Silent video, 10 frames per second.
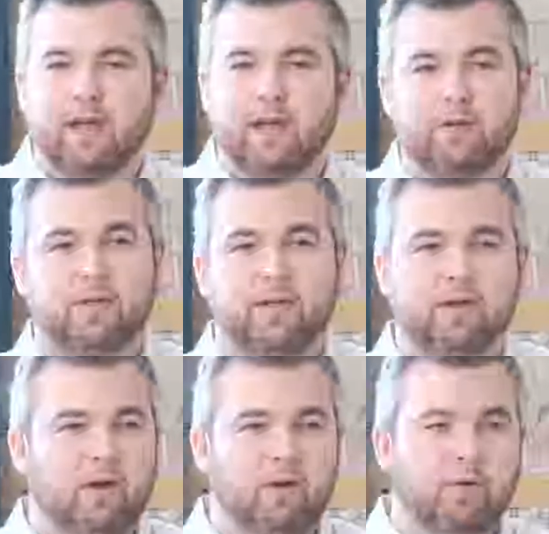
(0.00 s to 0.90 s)
I learned
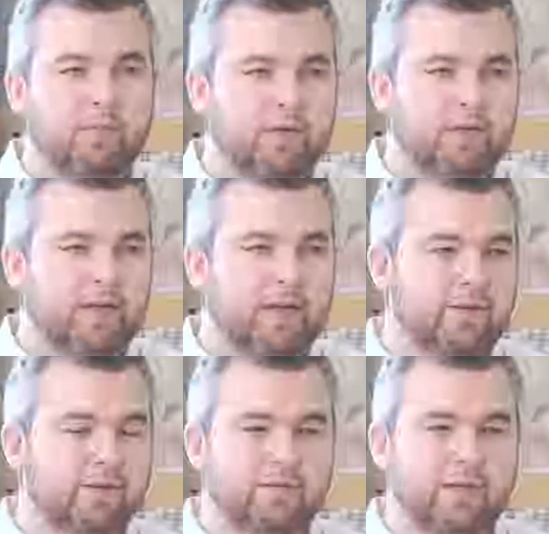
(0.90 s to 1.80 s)
a whole bunch there.
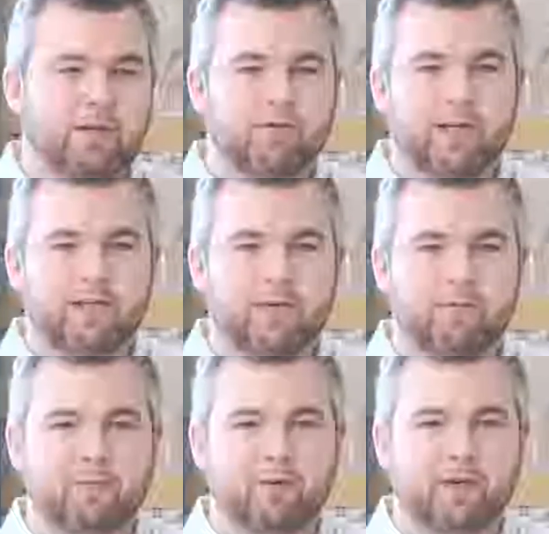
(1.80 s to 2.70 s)
It was a really great time
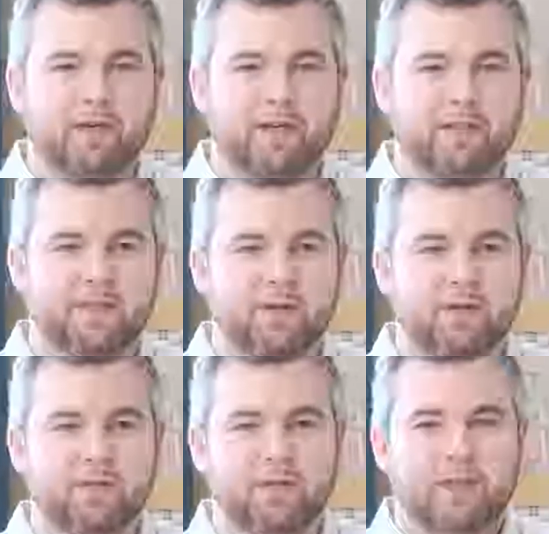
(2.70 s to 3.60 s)
to be working in SEO.